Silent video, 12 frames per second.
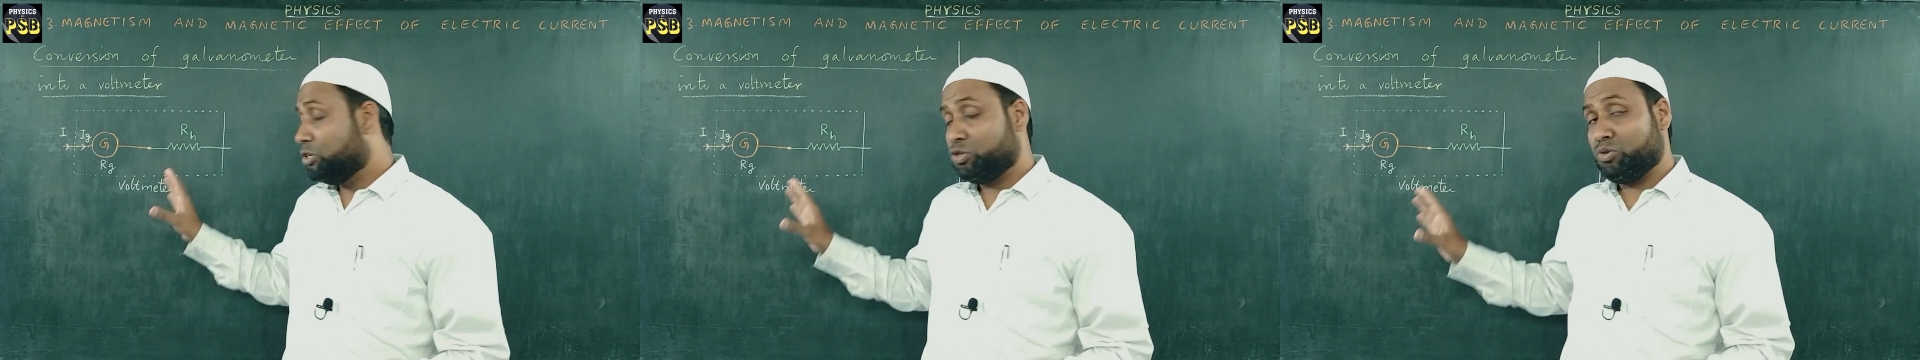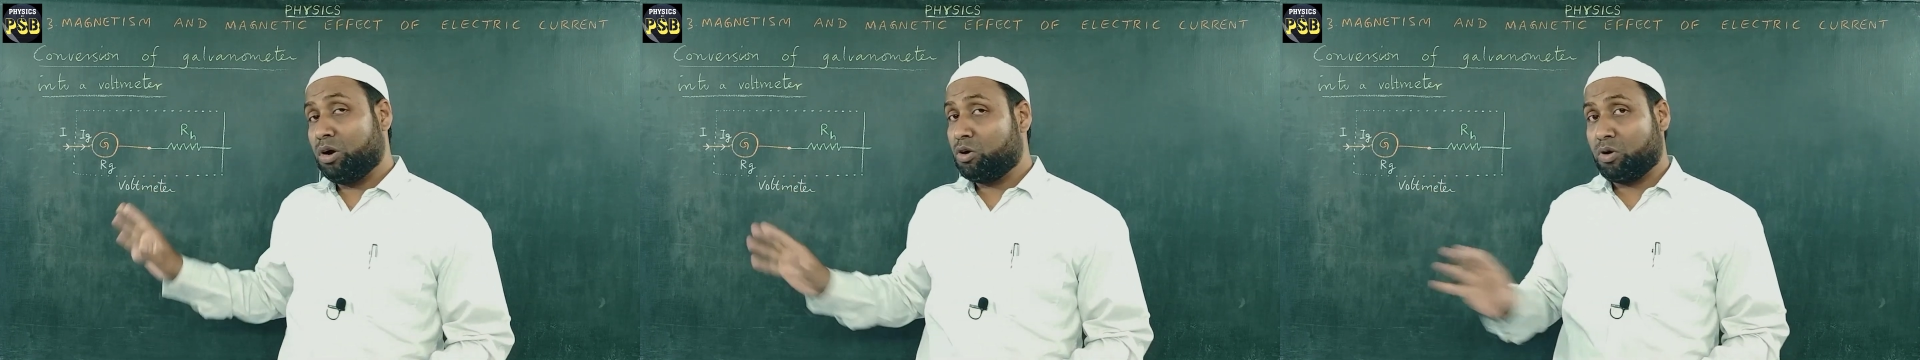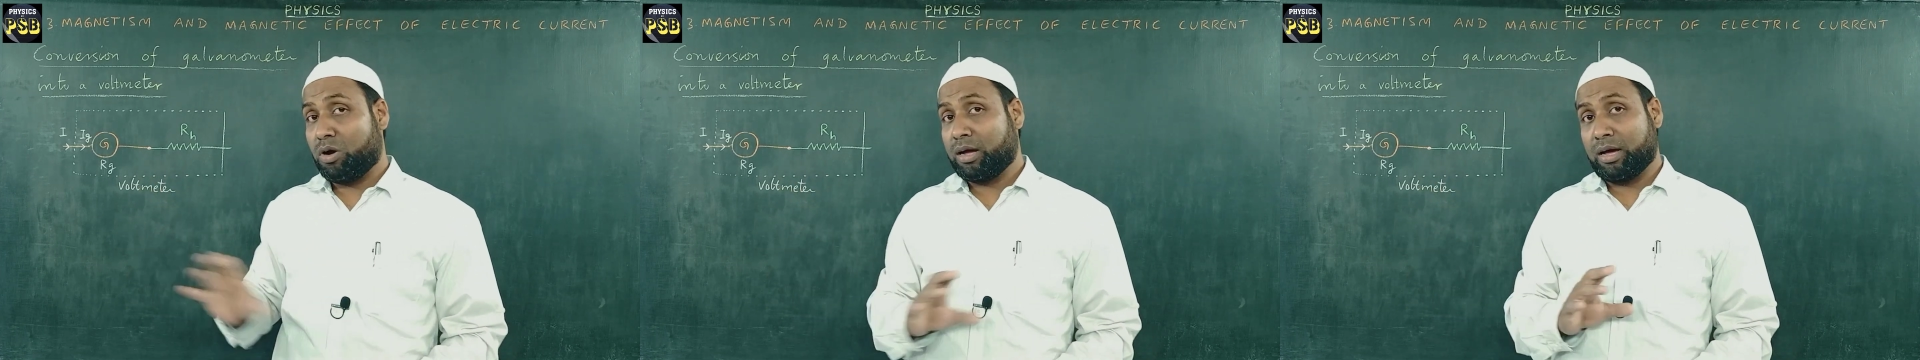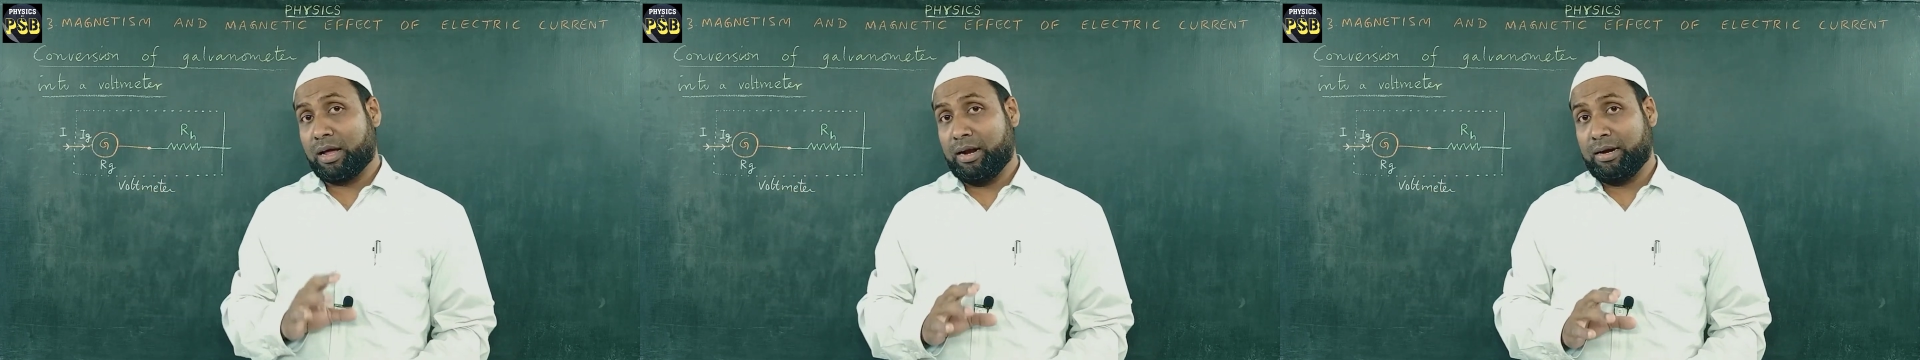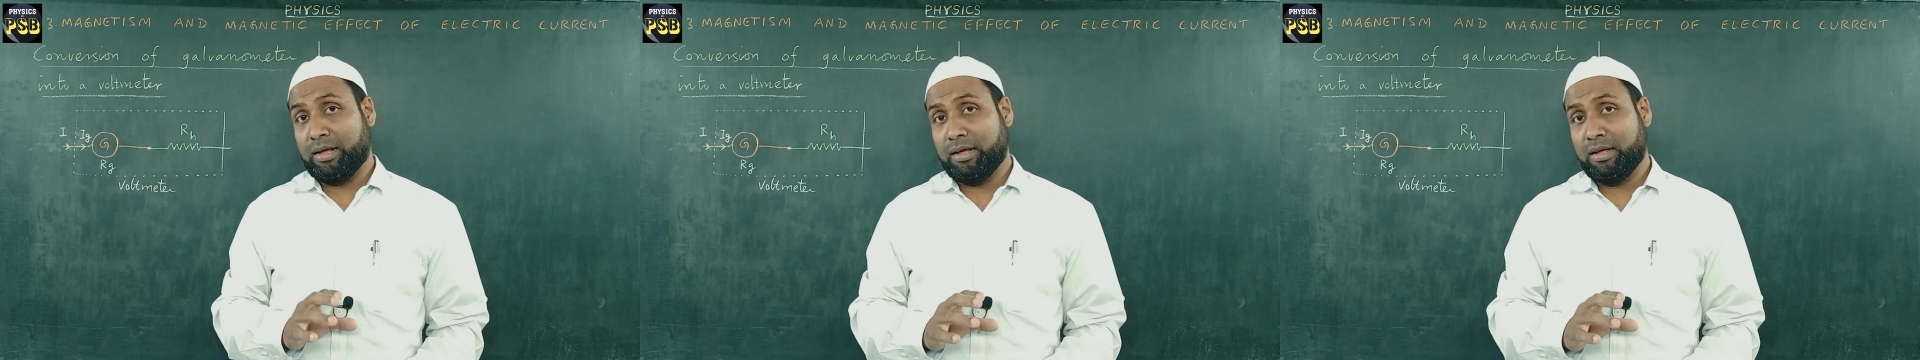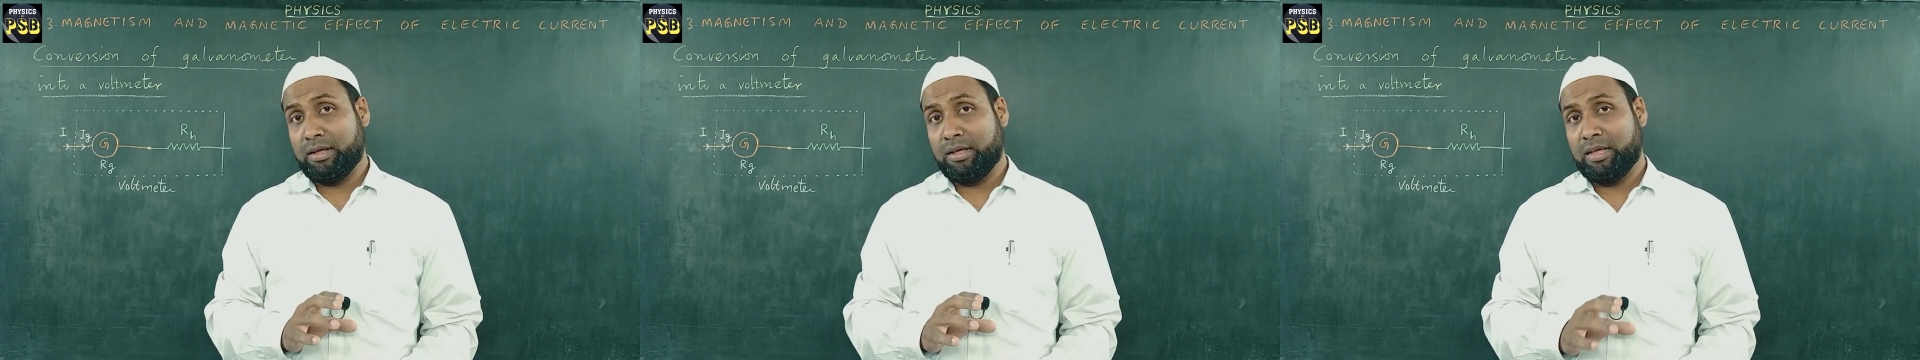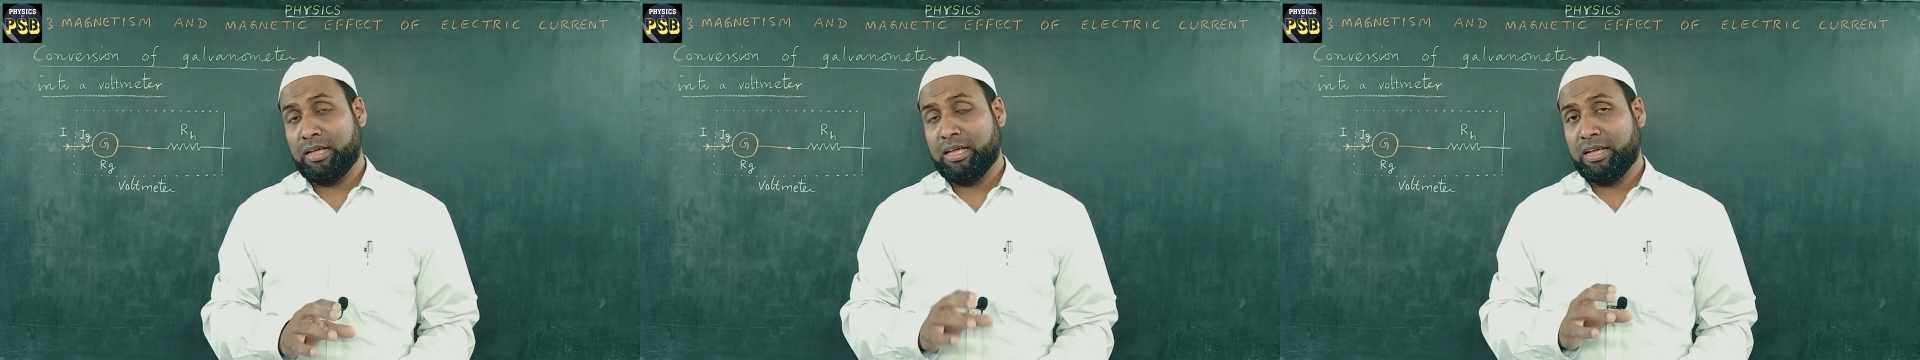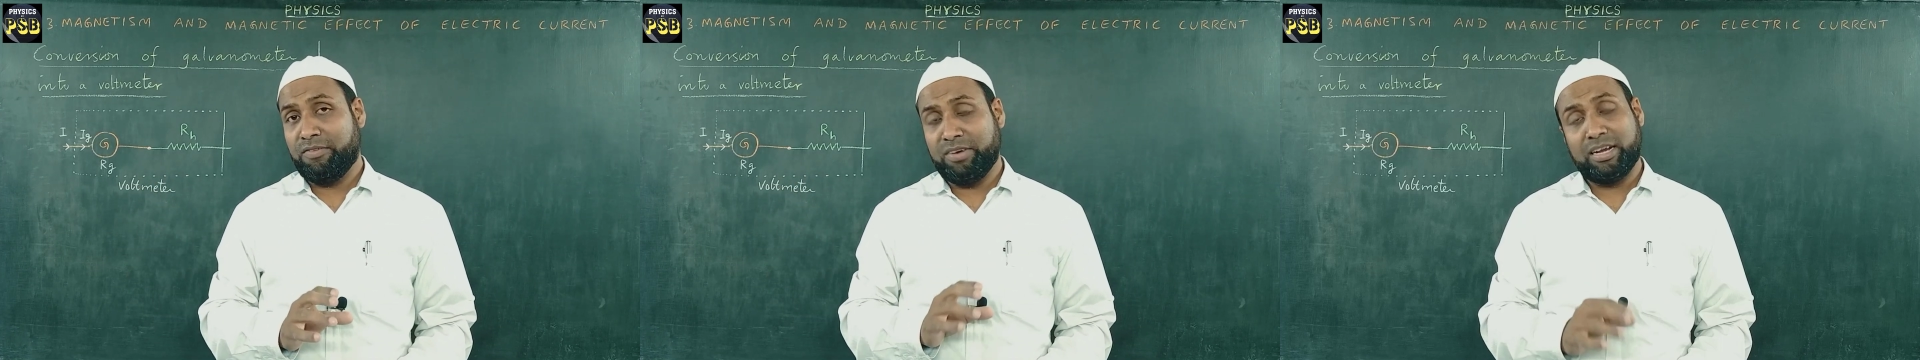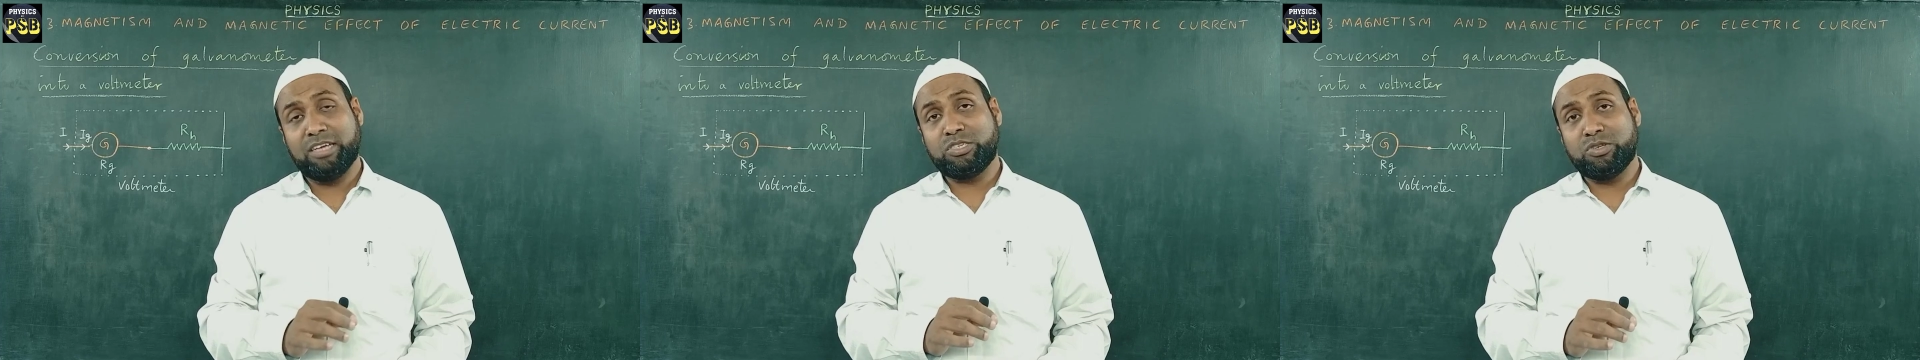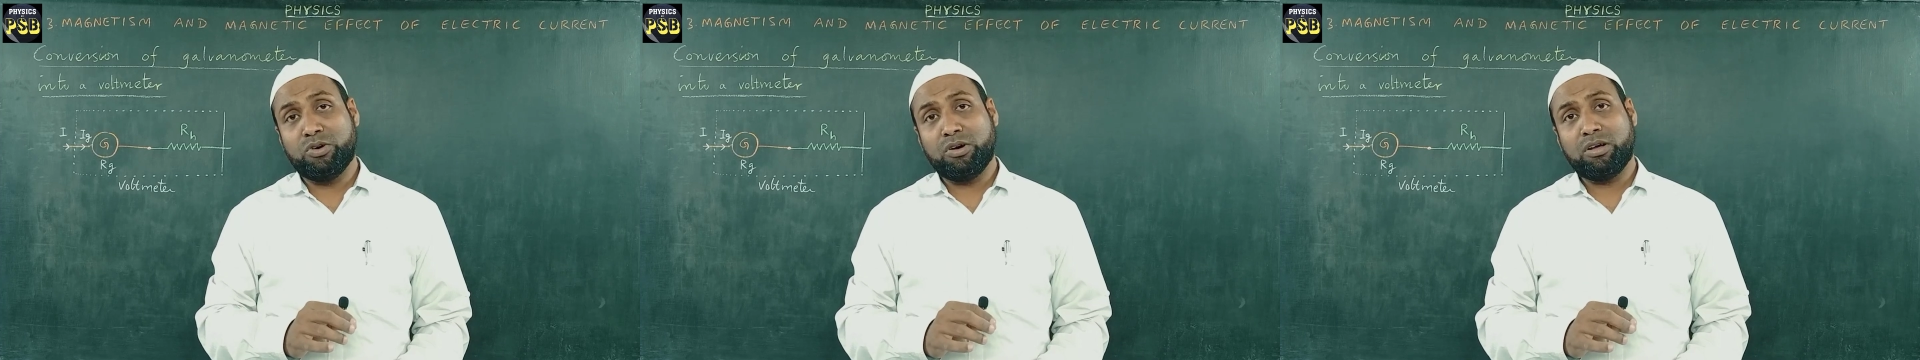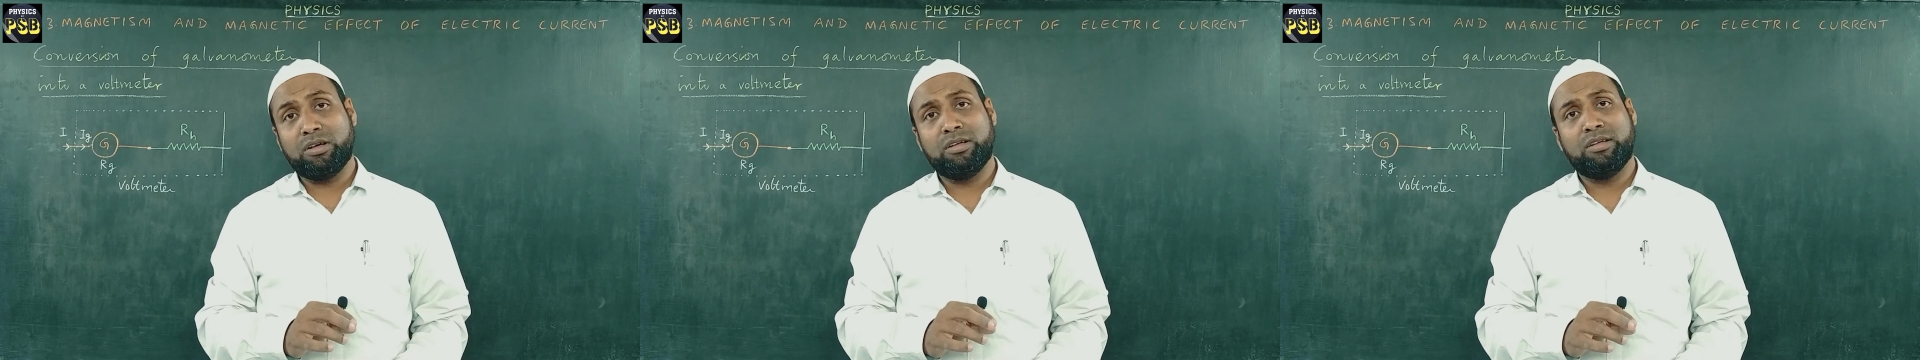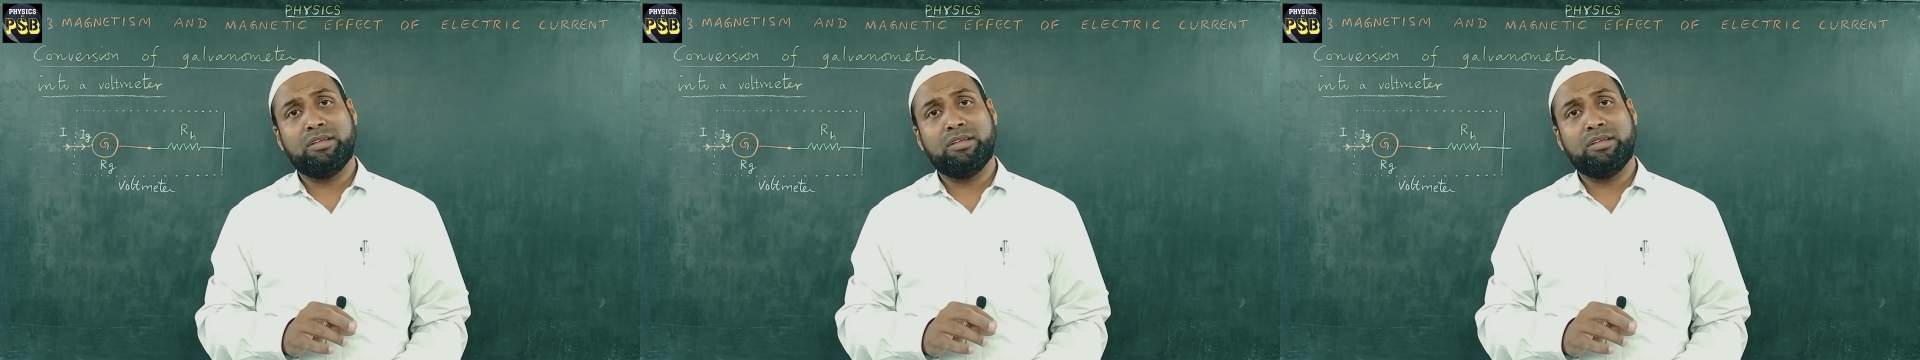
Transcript: should not draw current. If it does so,